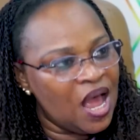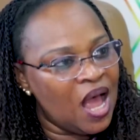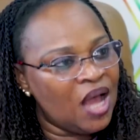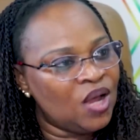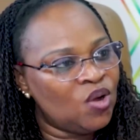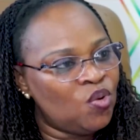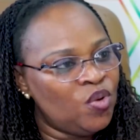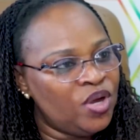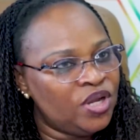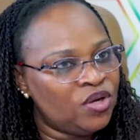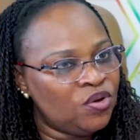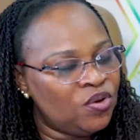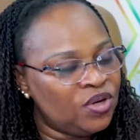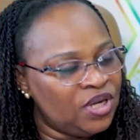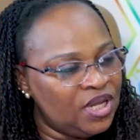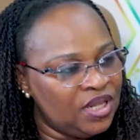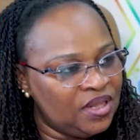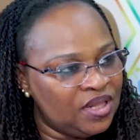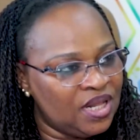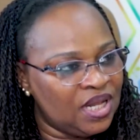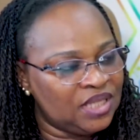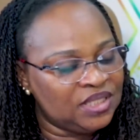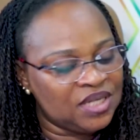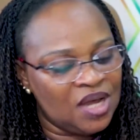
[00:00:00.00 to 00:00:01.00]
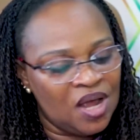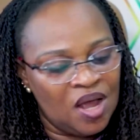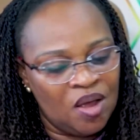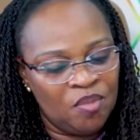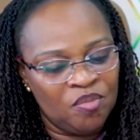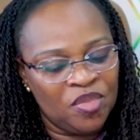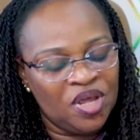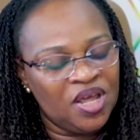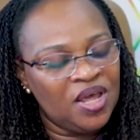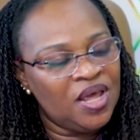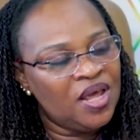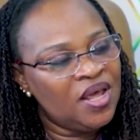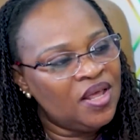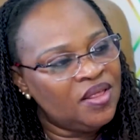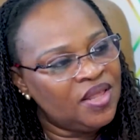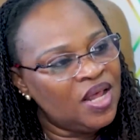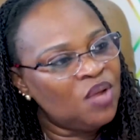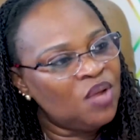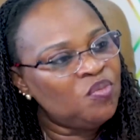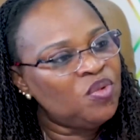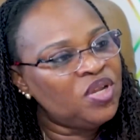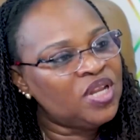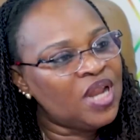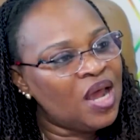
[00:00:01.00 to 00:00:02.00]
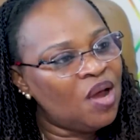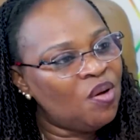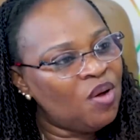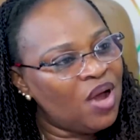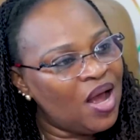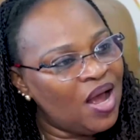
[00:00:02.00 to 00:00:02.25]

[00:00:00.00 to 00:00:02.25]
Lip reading: are going on in that arm. Then we now